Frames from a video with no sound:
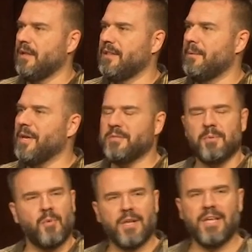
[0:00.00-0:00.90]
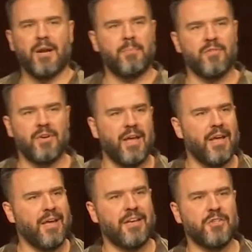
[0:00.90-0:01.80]
that makes me want to get up every
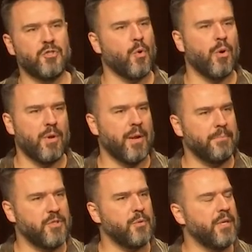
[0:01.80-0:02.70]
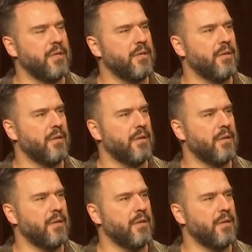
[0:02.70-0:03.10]
day and enjoy what I'm doing.